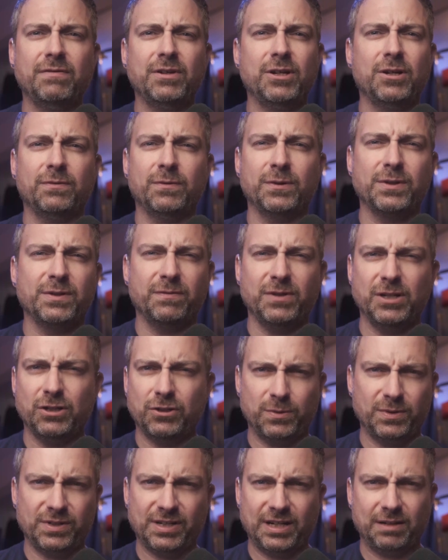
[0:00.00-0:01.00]
don't even know if it was a
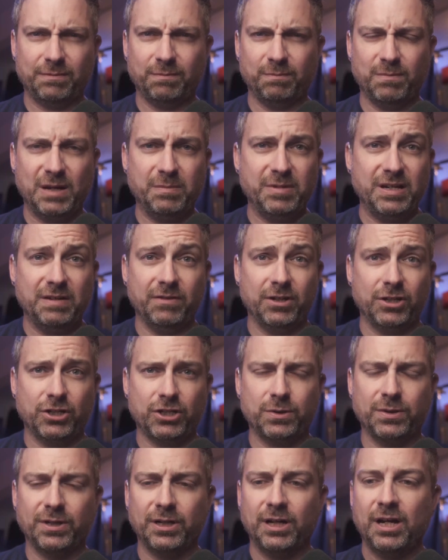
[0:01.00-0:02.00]
feature, it was like maybe even
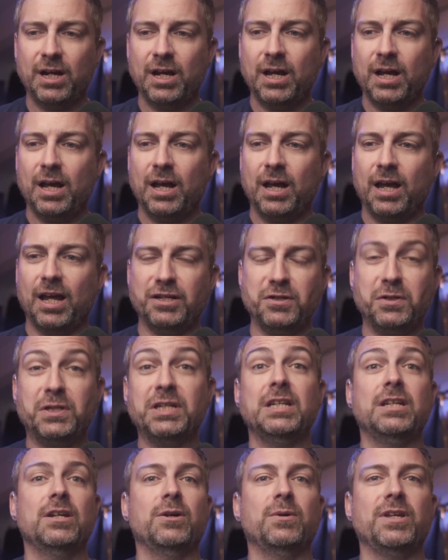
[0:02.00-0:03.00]
a short, and you
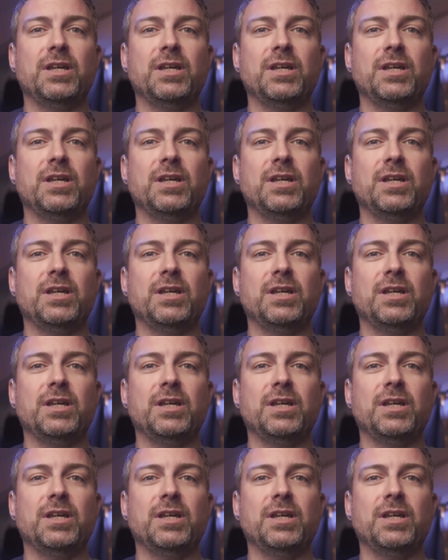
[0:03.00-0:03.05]
didn't